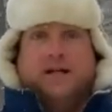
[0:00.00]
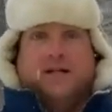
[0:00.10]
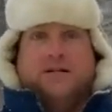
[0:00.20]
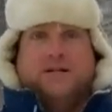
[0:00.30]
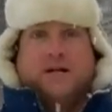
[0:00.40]

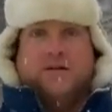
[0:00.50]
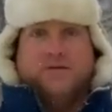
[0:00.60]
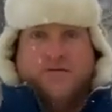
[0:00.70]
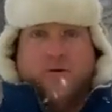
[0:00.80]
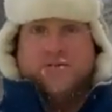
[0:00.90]
And
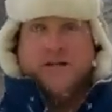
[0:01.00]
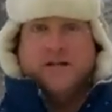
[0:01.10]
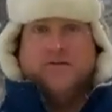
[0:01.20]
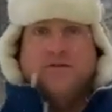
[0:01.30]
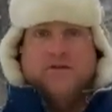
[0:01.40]
look forward to
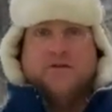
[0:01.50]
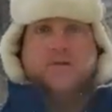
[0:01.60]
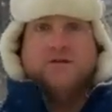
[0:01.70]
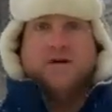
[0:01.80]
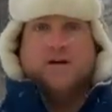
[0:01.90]
any
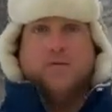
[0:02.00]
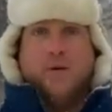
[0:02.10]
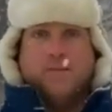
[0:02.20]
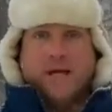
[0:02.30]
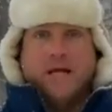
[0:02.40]
future
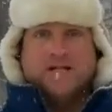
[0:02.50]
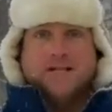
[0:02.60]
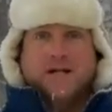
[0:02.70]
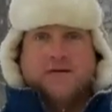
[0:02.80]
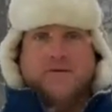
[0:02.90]
webcasts
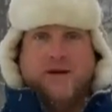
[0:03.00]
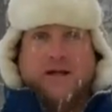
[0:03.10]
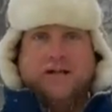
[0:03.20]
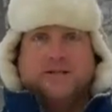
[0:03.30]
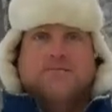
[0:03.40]
that I create.